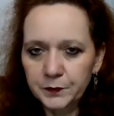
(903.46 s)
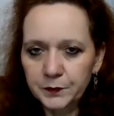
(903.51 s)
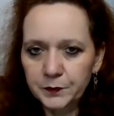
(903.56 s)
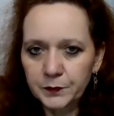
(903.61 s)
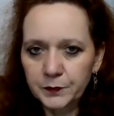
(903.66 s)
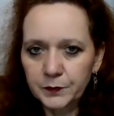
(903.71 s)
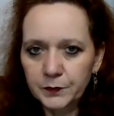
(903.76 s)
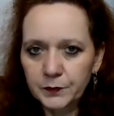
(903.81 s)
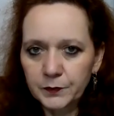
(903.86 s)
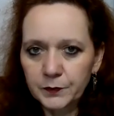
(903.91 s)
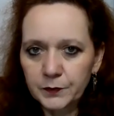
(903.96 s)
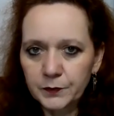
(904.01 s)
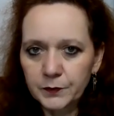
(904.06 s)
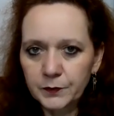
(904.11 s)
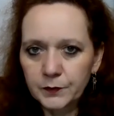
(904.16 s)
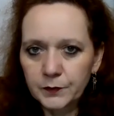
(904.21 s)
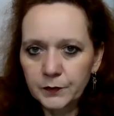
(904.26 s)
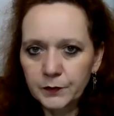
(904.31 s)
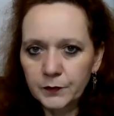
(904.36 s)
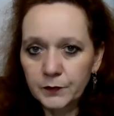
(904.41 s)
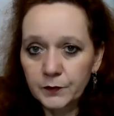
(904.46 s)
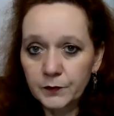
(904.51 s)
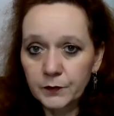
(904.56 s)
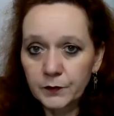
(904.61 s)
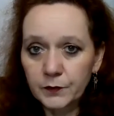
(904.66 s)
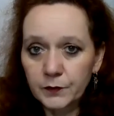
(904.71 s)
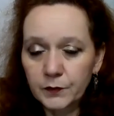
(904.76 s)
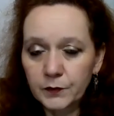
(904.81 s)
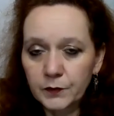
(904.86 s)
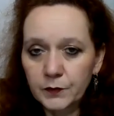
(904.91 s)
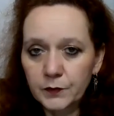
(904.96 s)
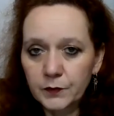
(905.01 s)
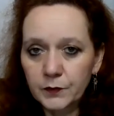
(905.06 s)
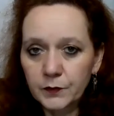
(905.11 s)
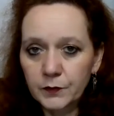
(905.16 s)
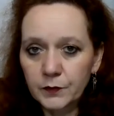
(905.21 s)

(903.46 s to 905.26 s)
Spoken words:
No one is speaking in this clip.